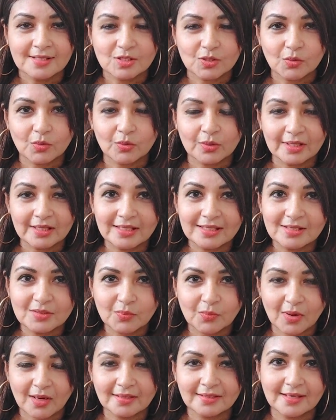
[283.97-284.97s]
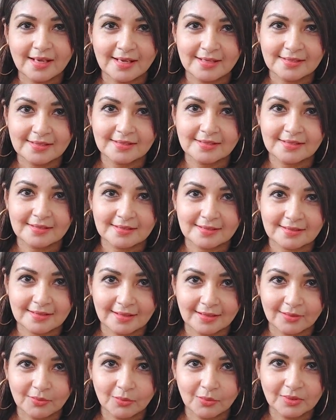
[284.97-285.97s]
So each one has its
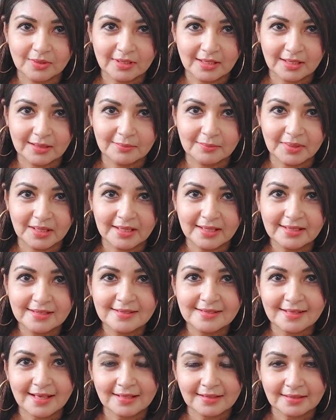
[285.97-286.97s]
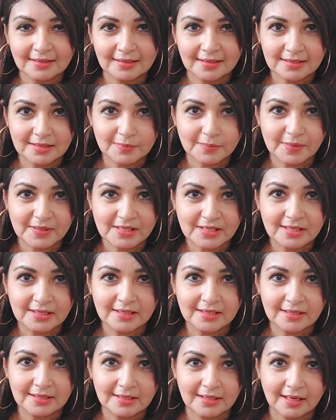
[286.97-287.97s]
own merits, and
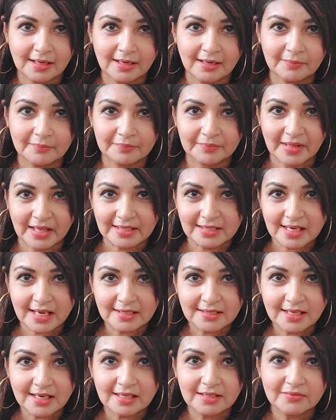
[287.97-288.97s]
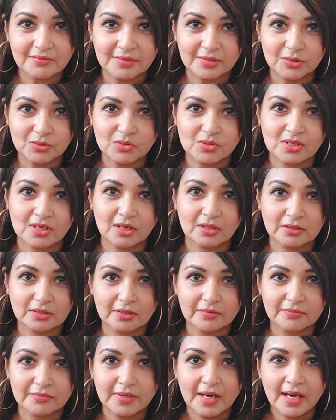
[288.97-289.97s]
especially at HADDAI we use a
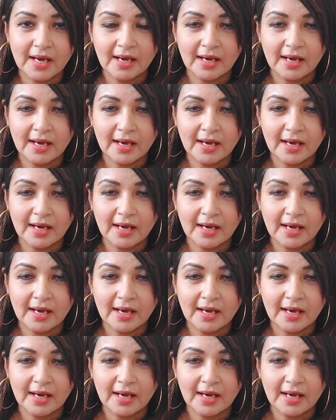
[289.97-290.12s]
lot of